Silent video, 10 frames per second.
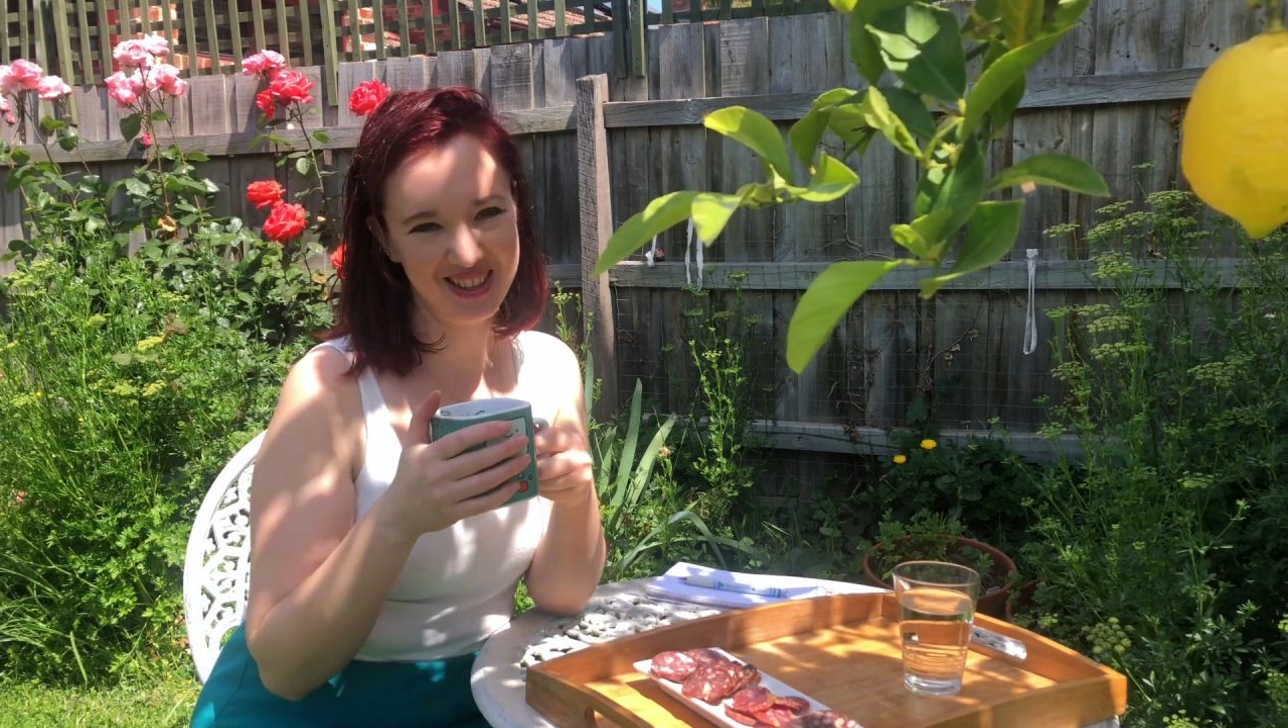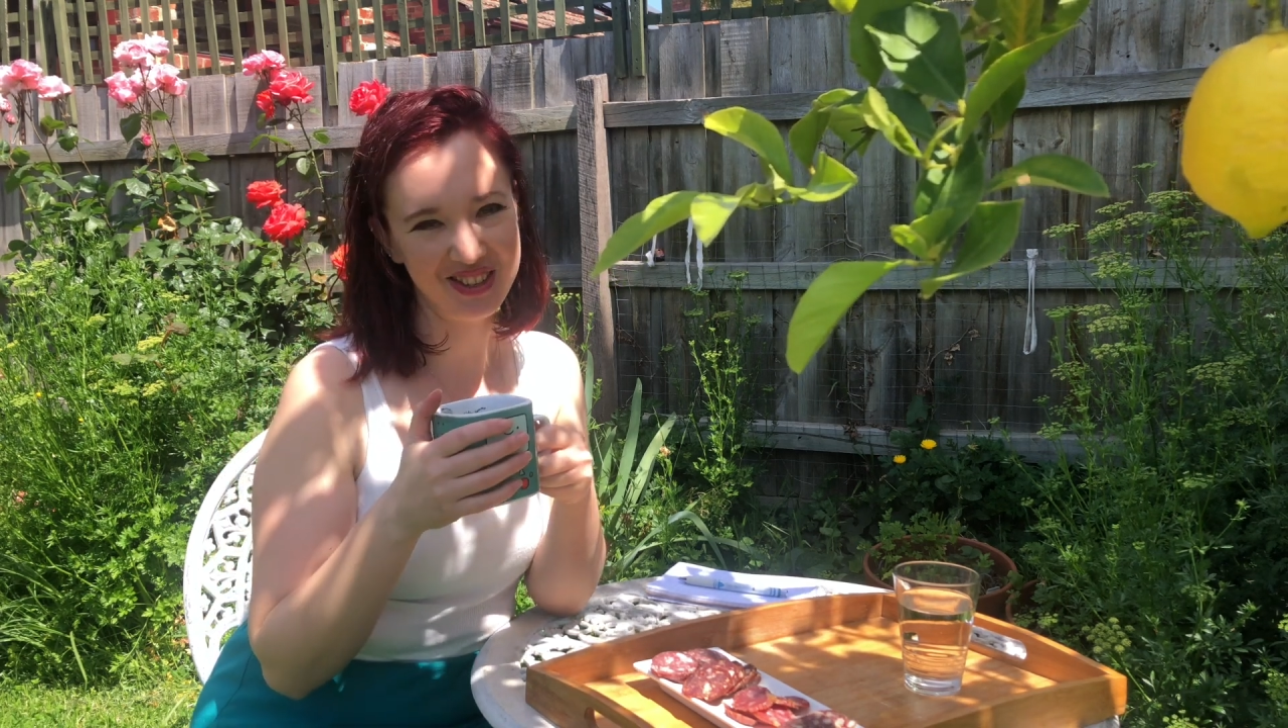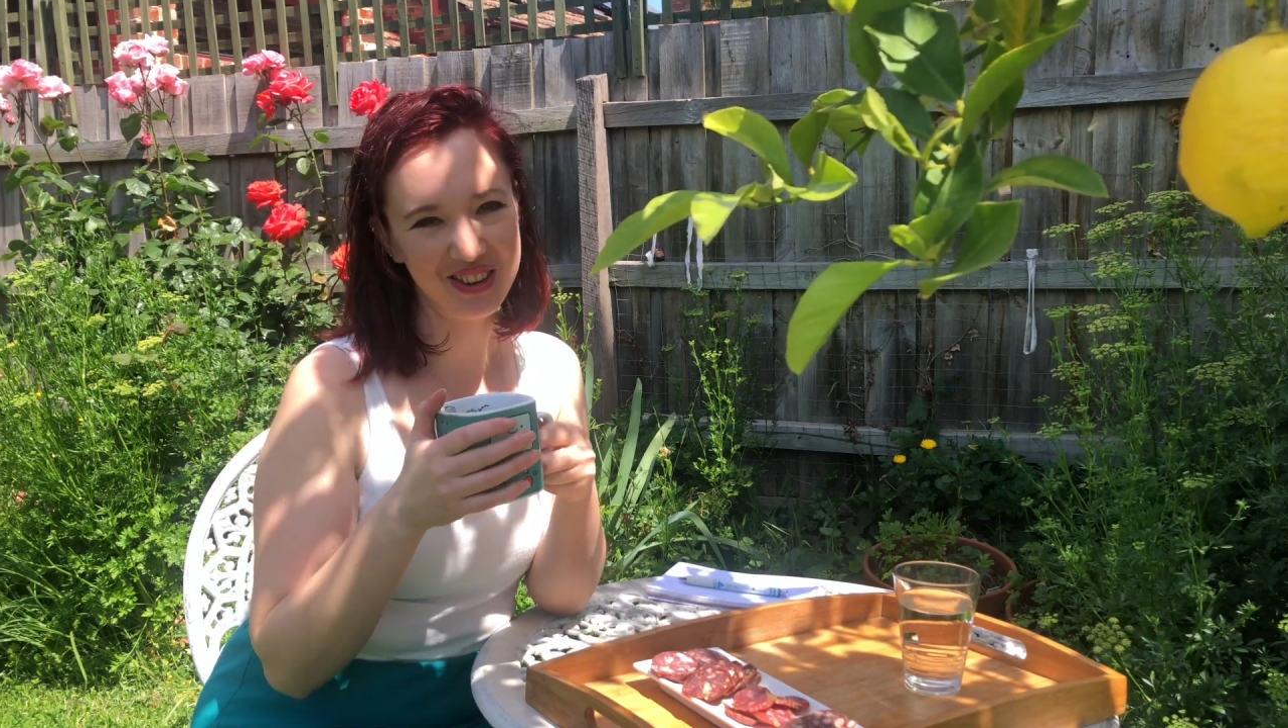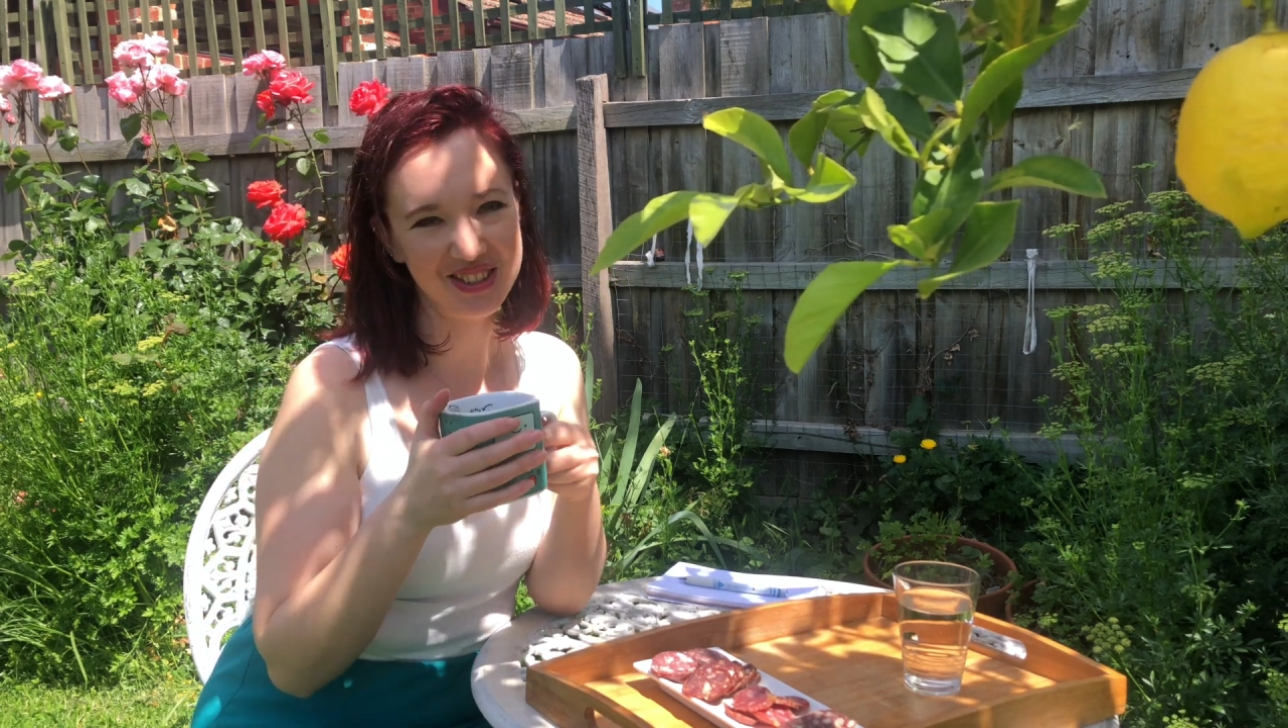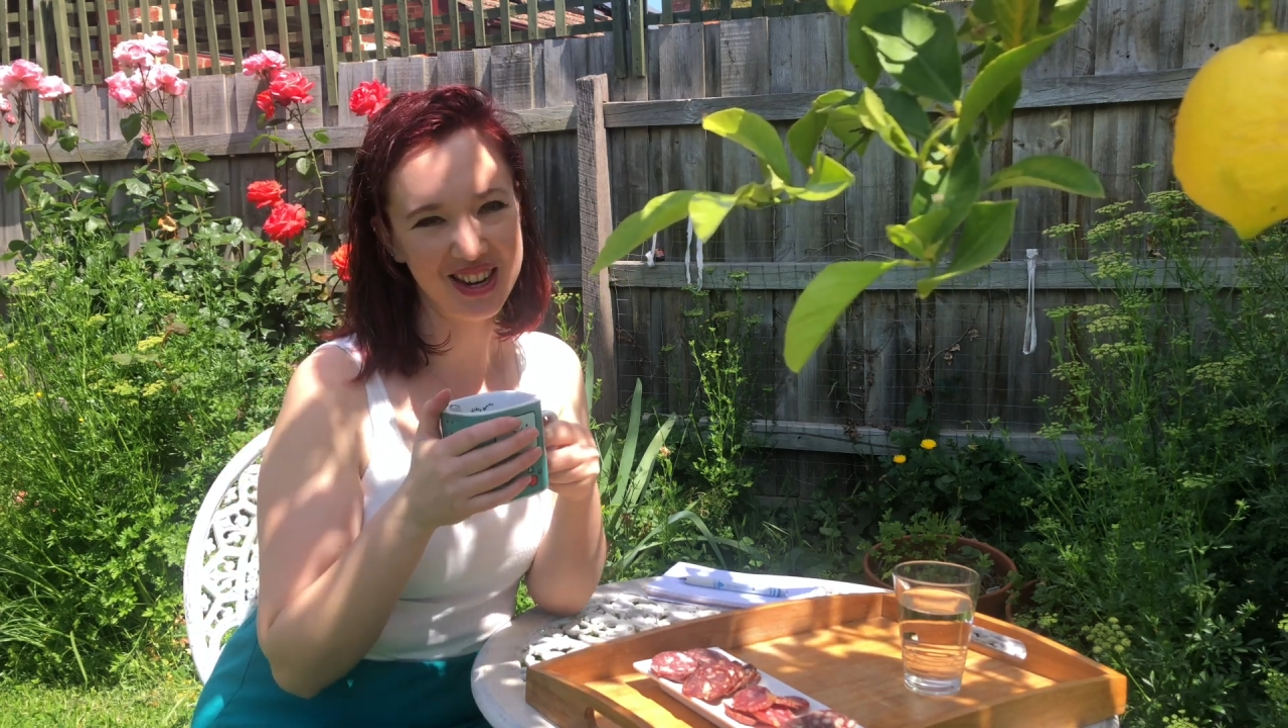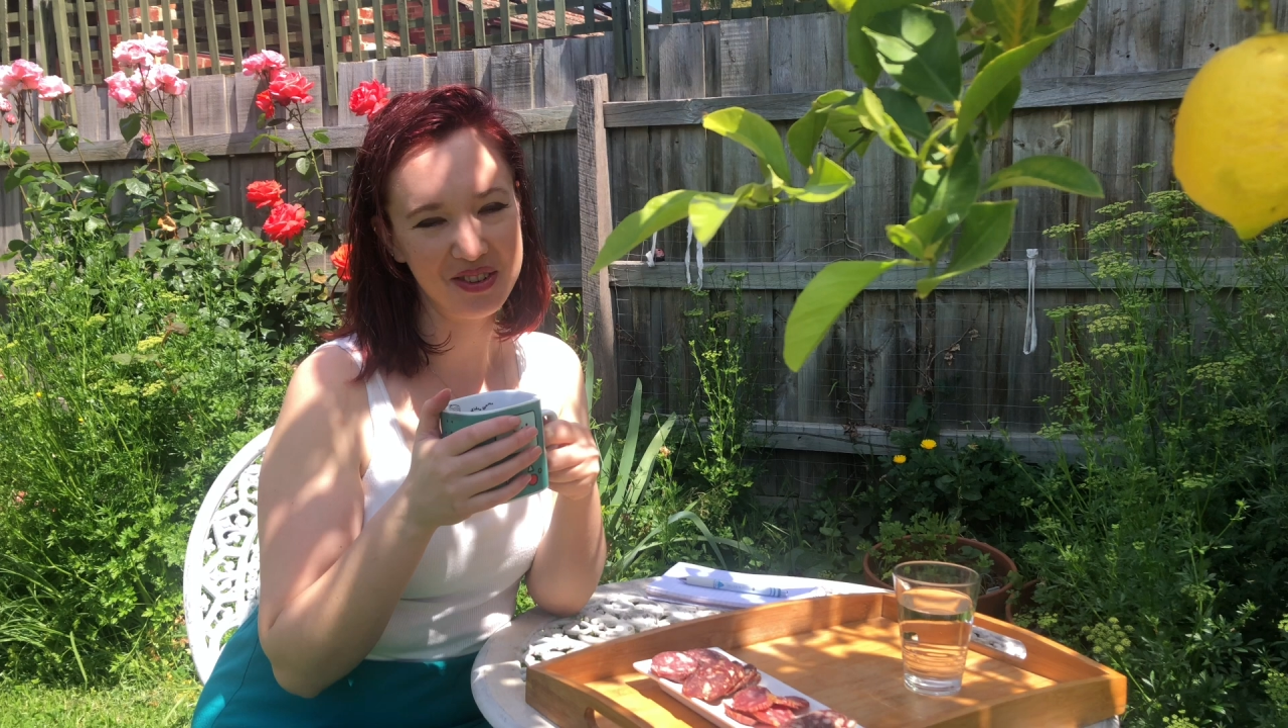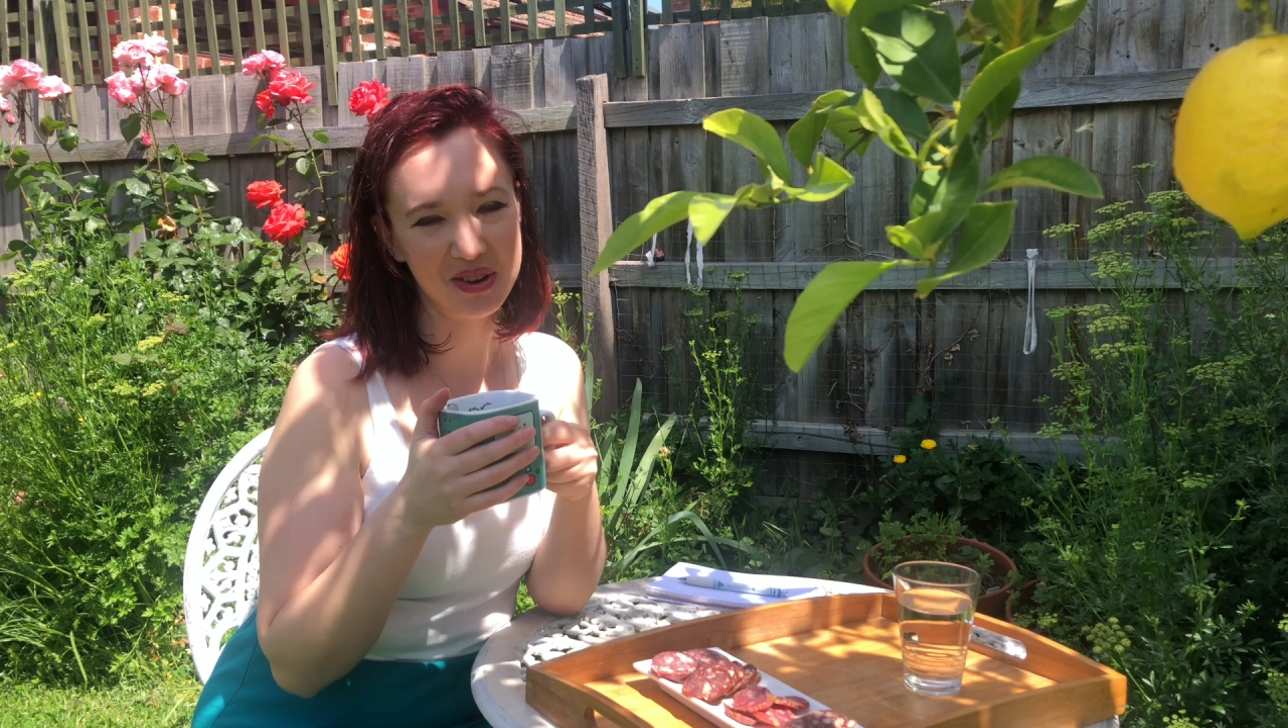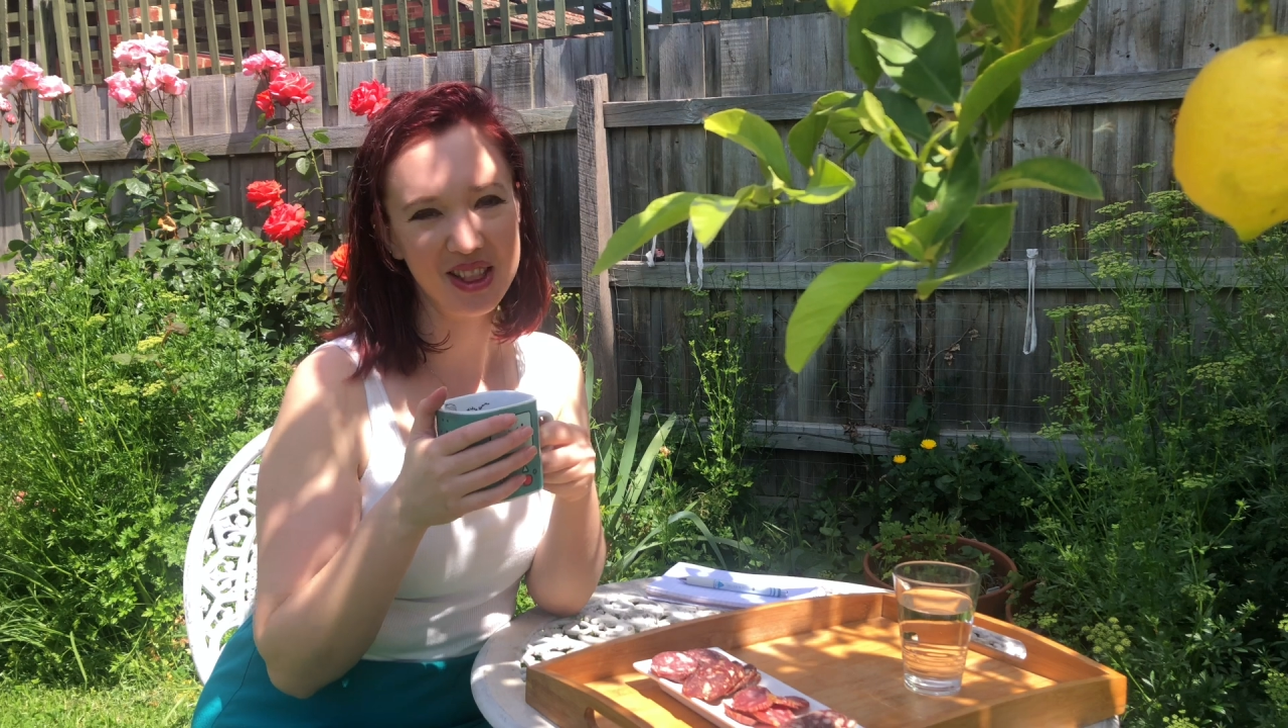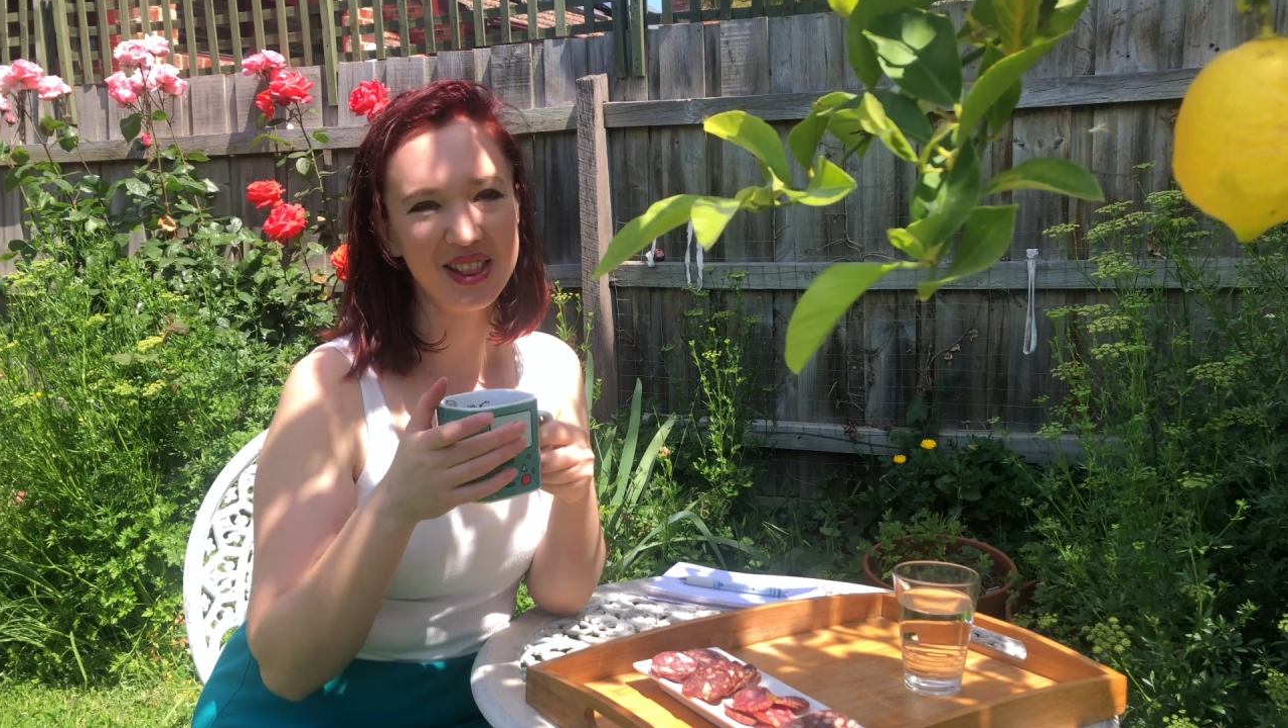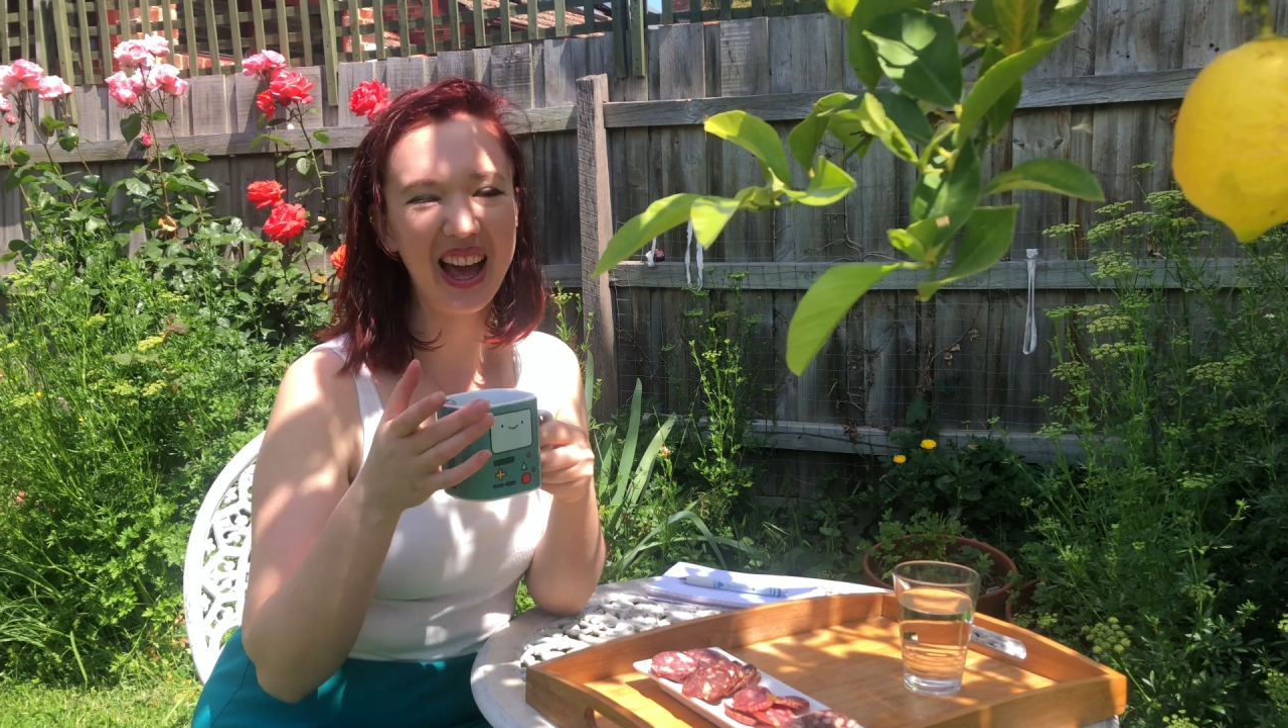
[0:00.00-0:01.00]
associate with